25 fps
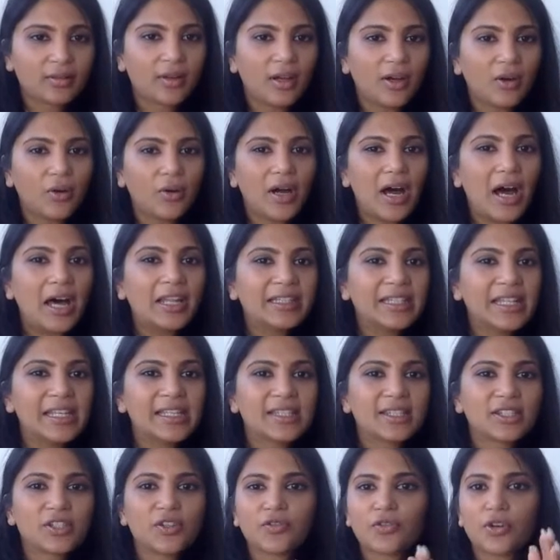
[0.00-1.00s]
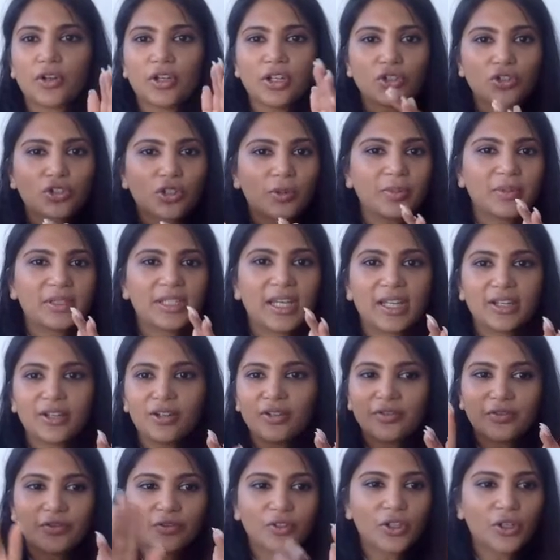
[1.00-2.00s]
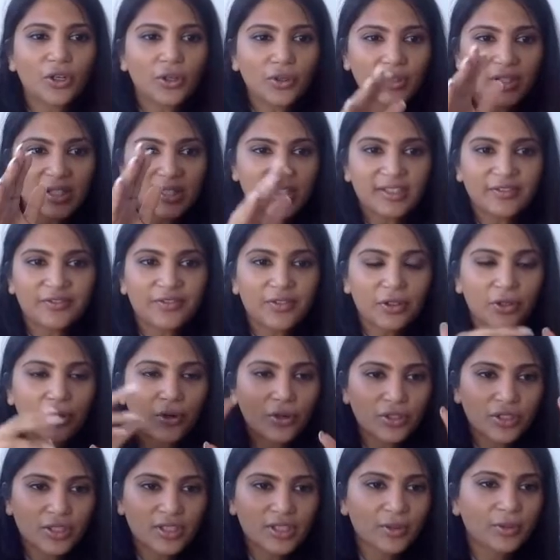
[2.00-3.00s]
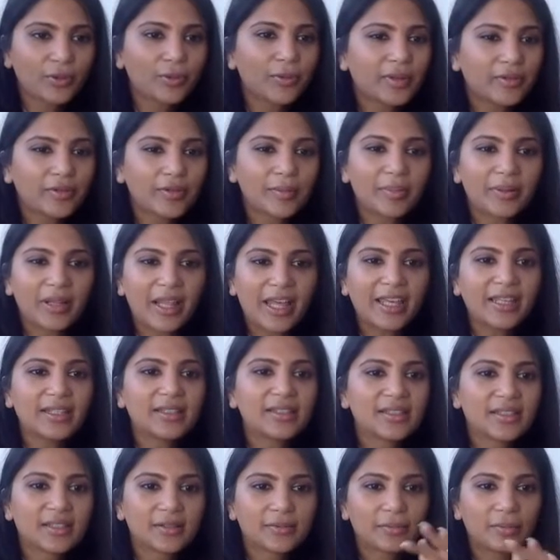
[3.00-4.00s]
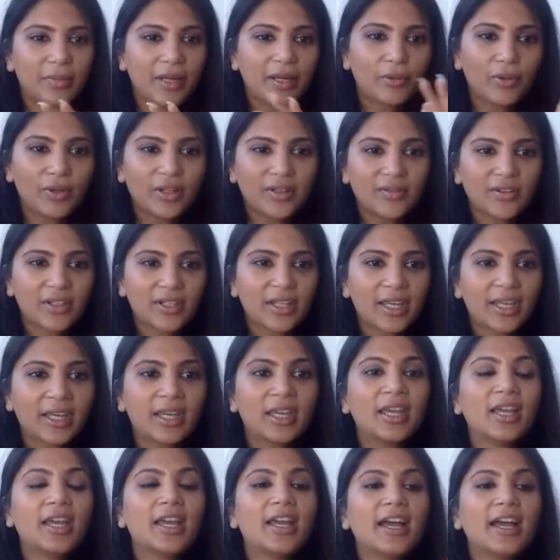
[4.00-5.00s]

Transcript: Unless we've got a drop down of, the different coaches, it will be replaced by whatever they,